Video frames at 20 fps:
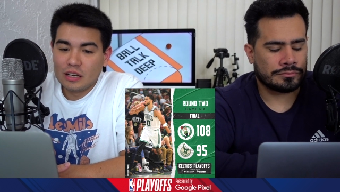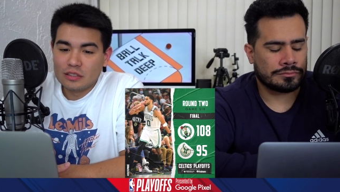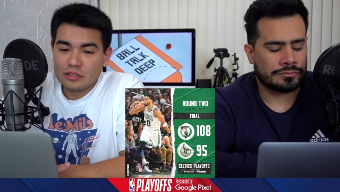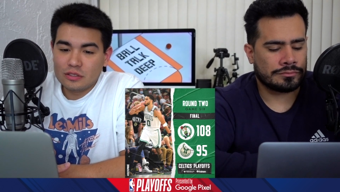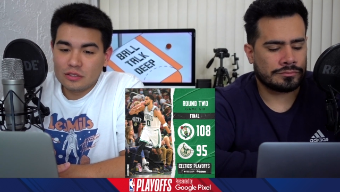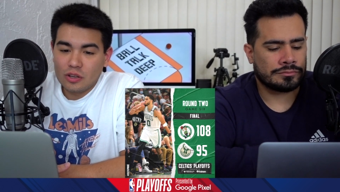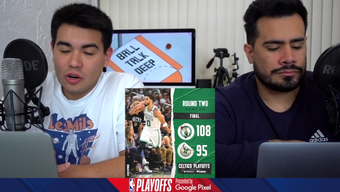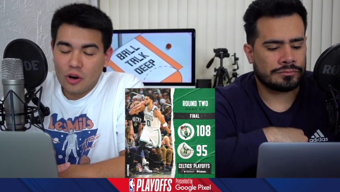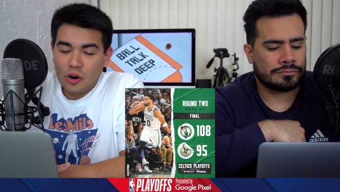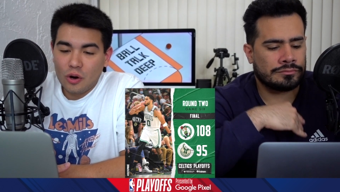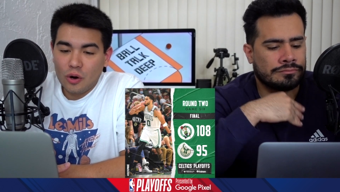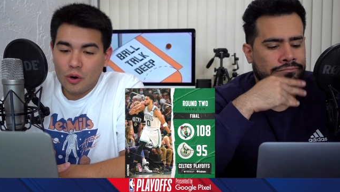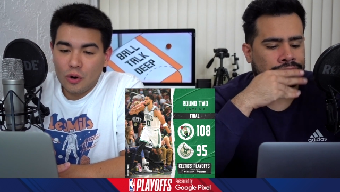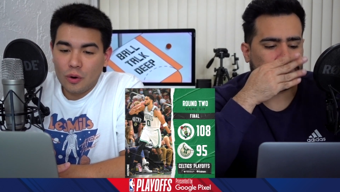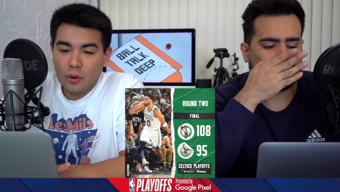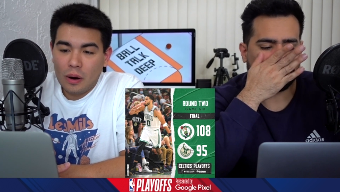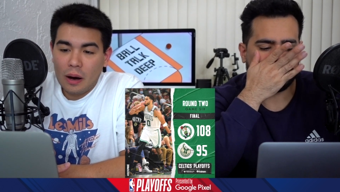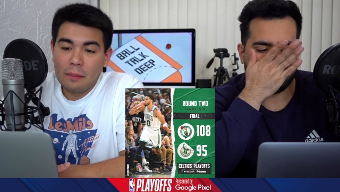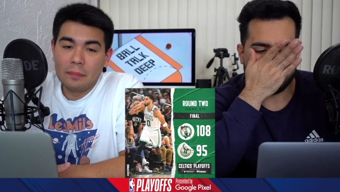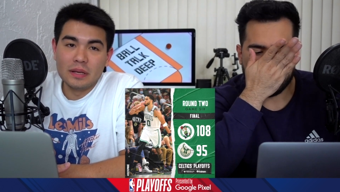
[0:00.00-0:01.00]

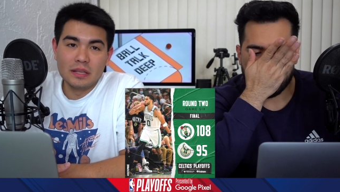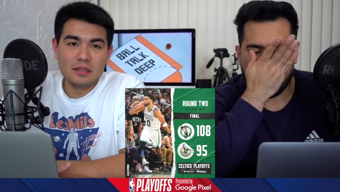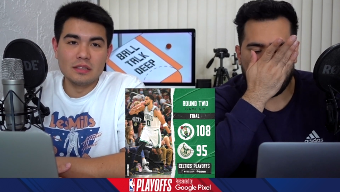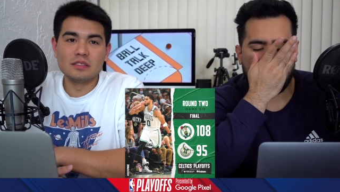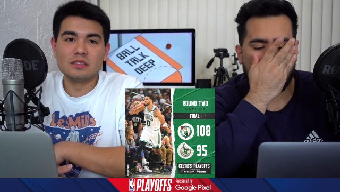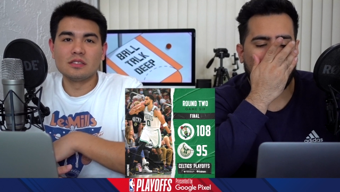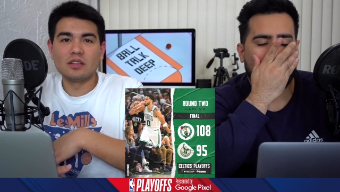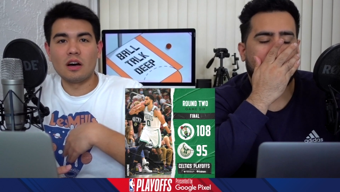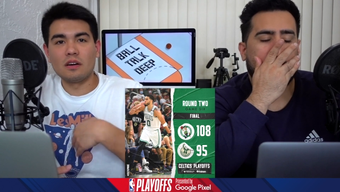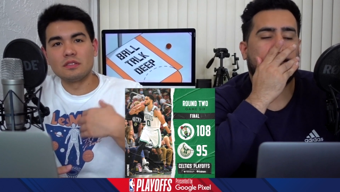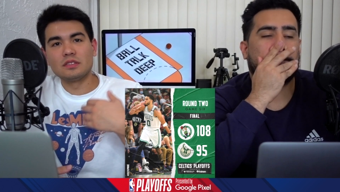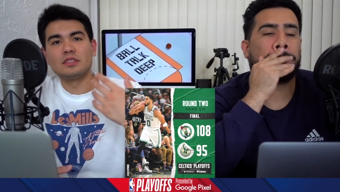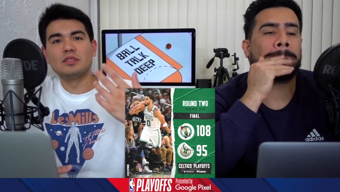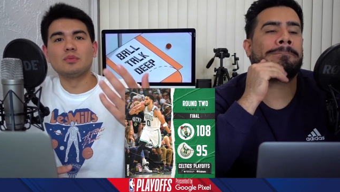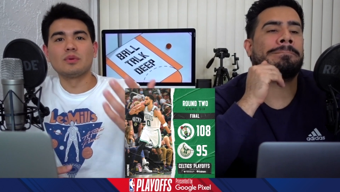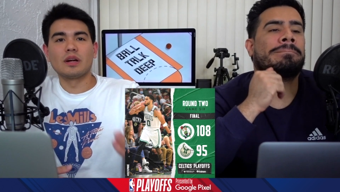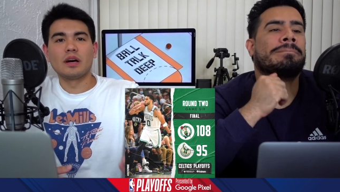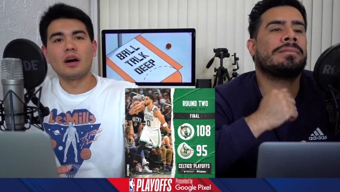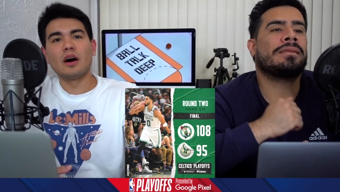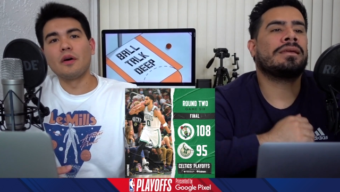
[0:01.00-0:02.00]
Speaker 1: So I mean, this is
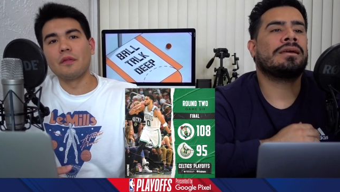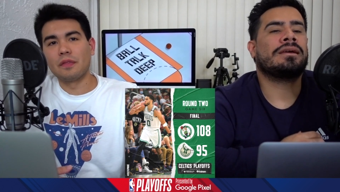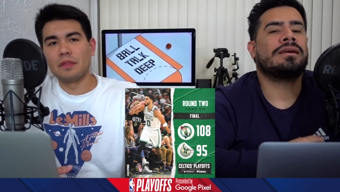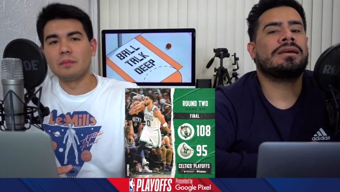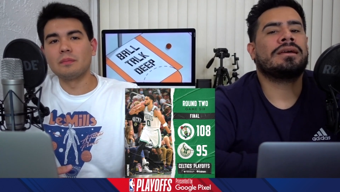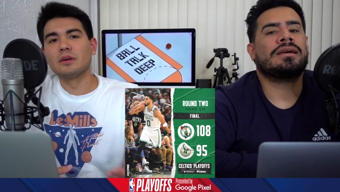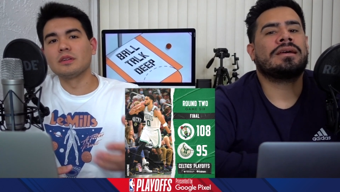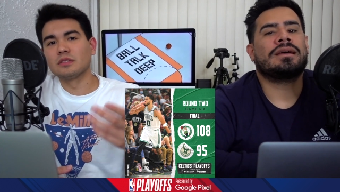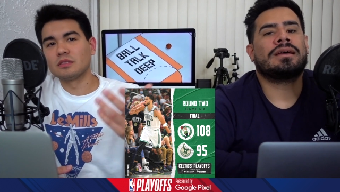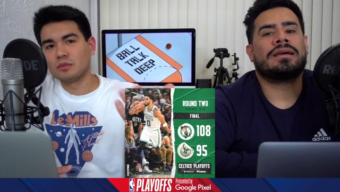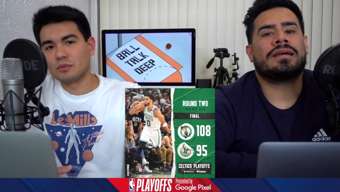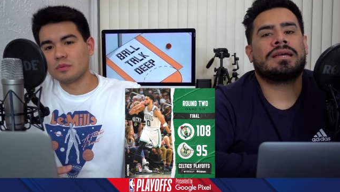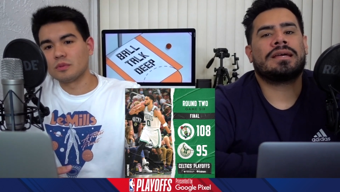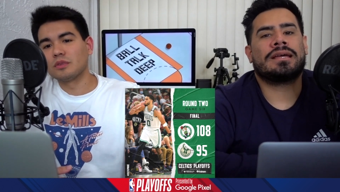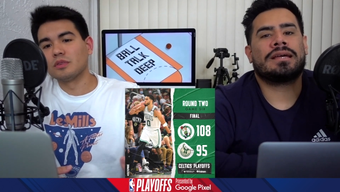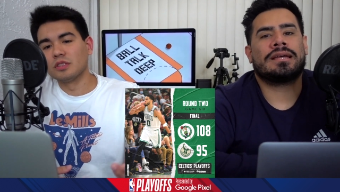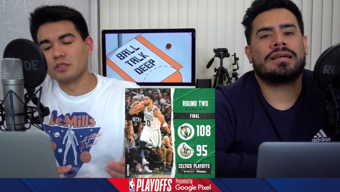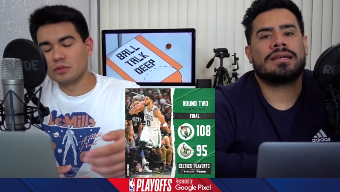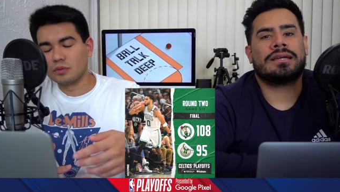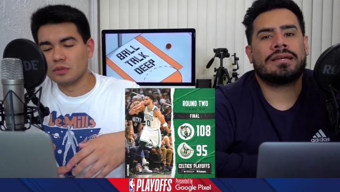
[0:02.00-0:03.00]
obviously what a healthy Bucks. is when
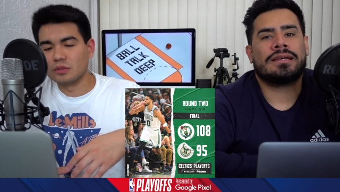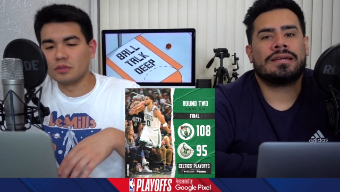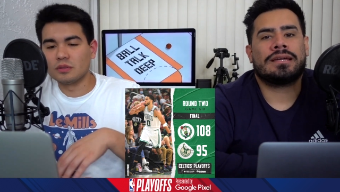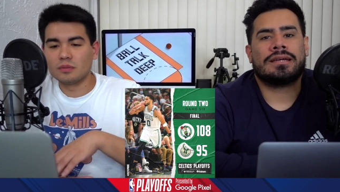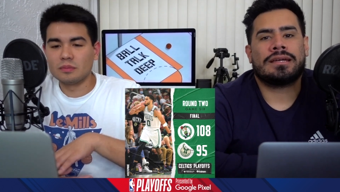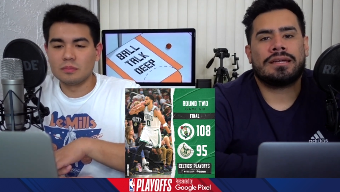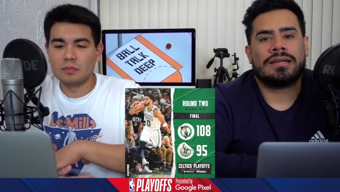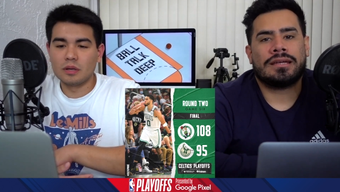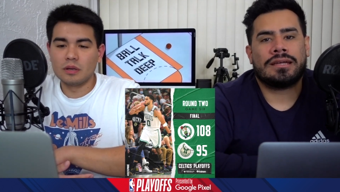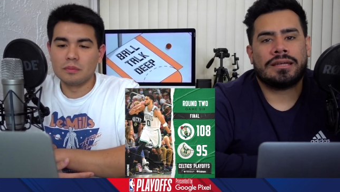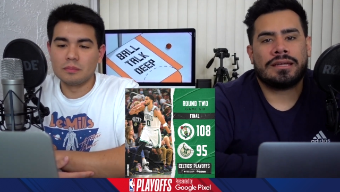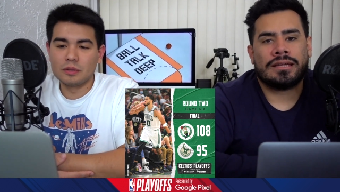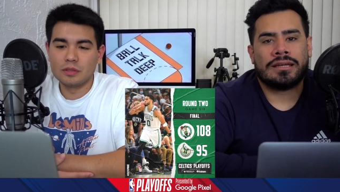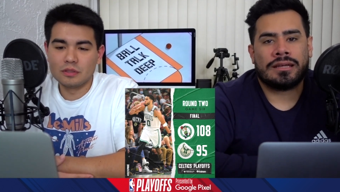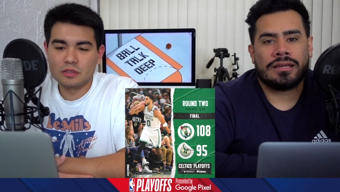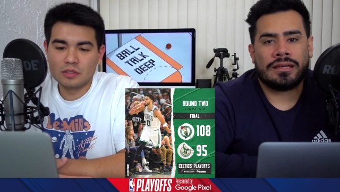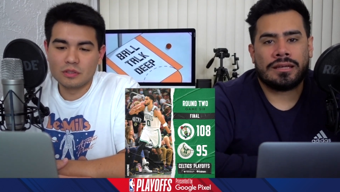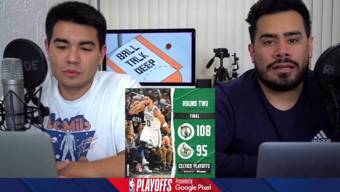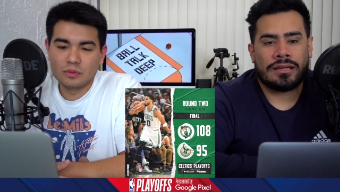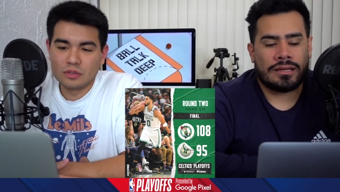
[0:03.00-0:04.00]
Khris was uh,
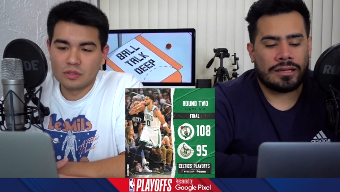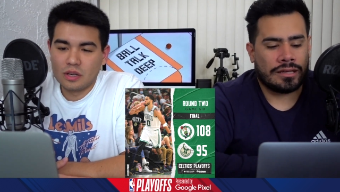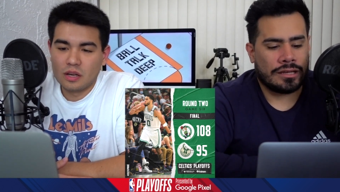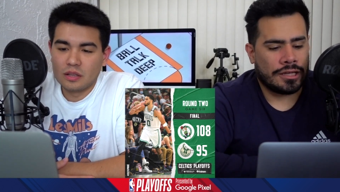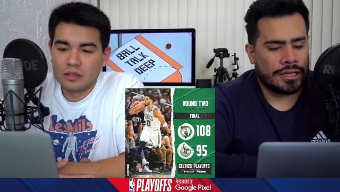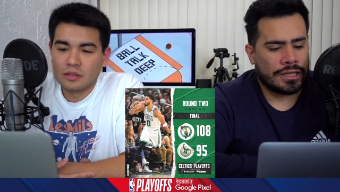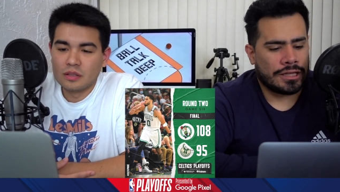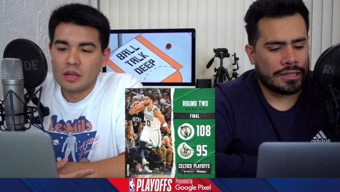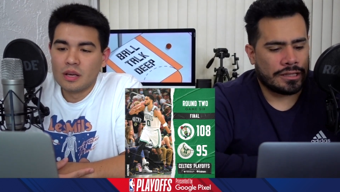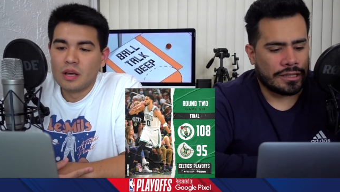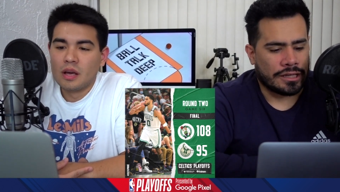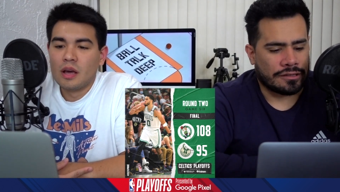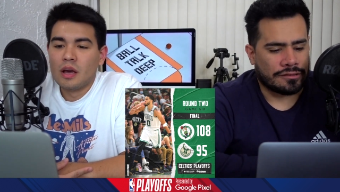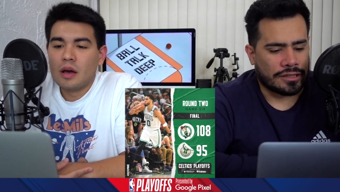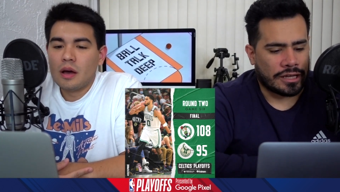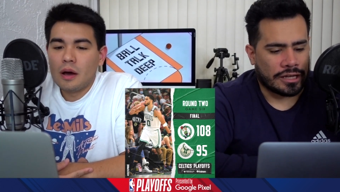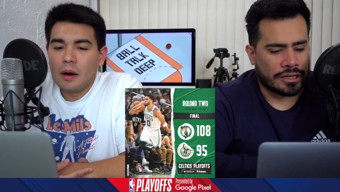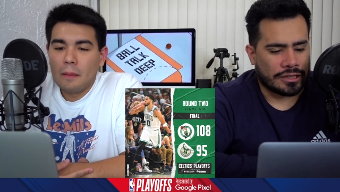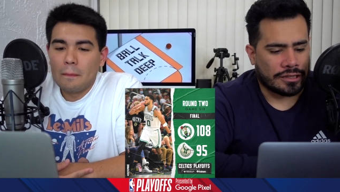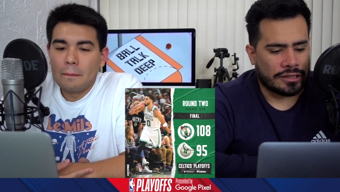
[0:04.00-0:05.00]
Middleton was on.
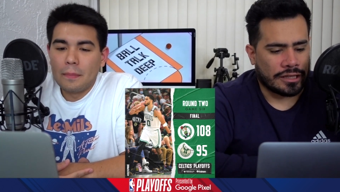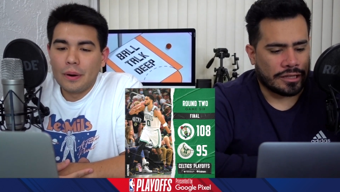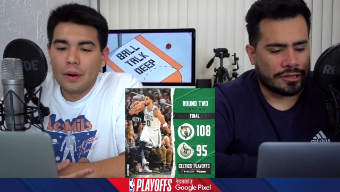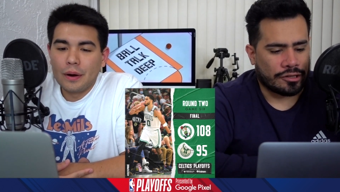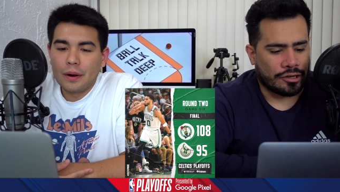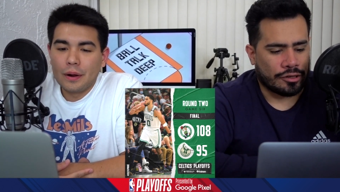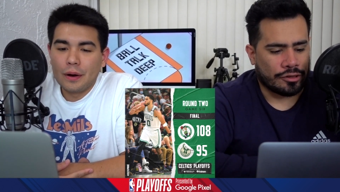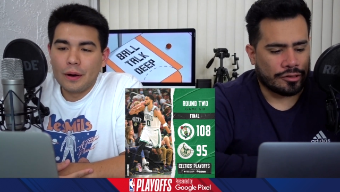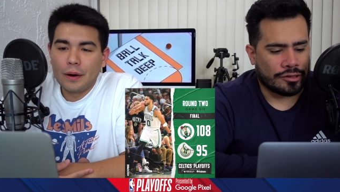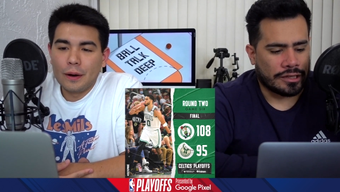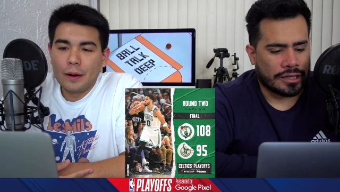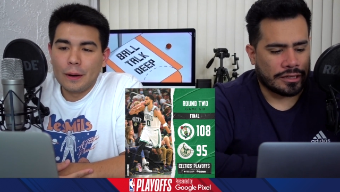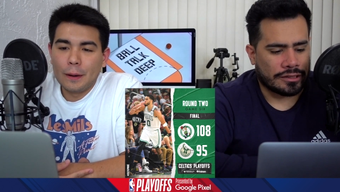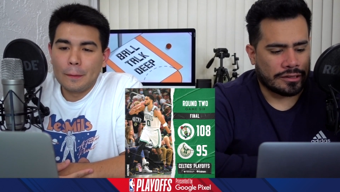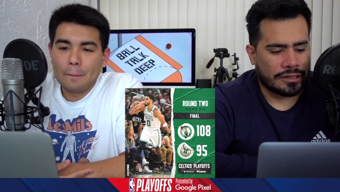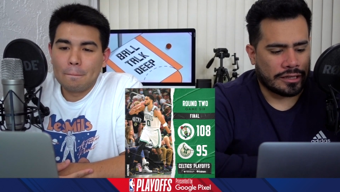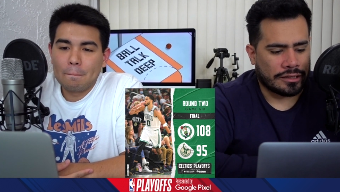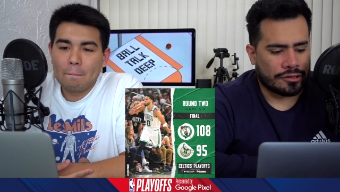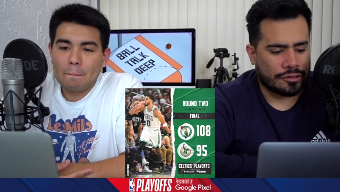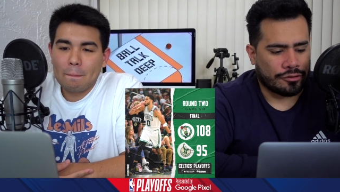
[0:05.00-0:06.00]
Exactly. That, but, throw, uh,
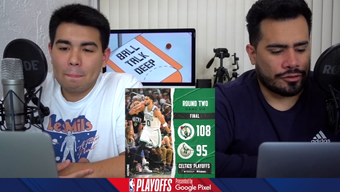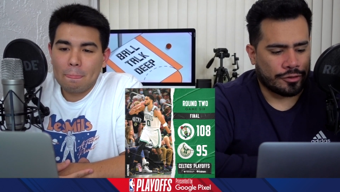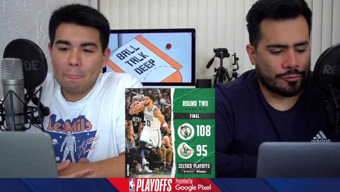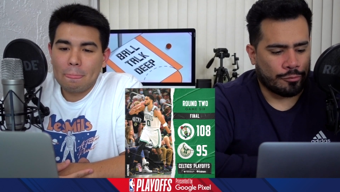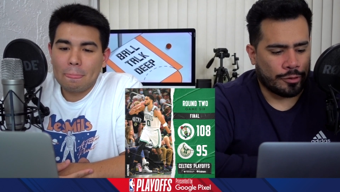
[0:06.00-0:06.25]
that that throws a